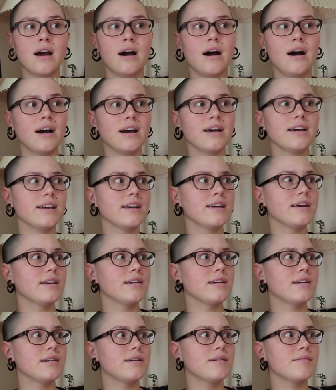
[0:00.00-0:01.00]
I
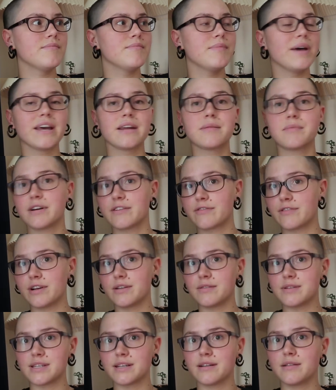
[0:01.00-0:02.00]
made my friend
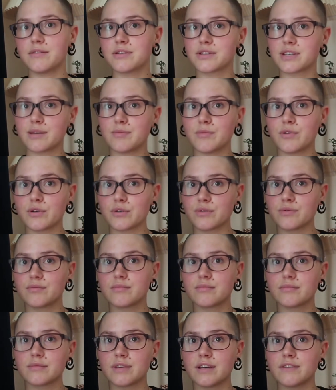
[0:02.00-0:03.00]
Lucille, the same who
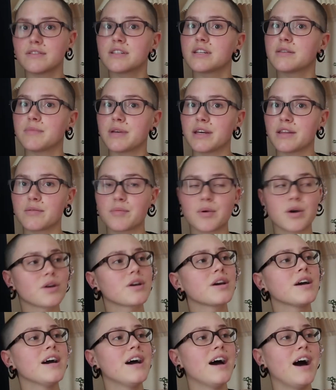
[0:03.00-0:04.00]
gifted me the
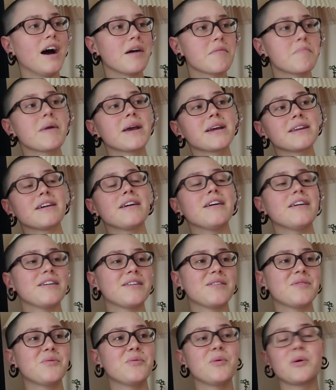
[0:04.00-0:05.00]
book, I made
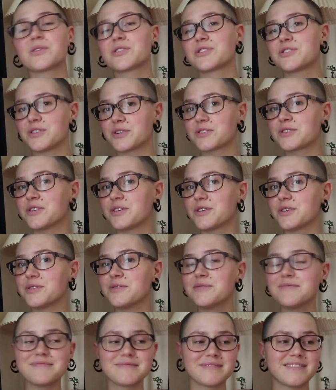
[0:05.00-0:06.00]
her watch Doctor
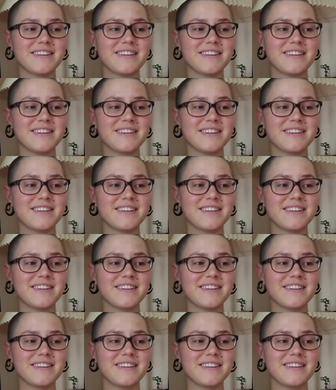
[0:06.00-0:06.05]
Who,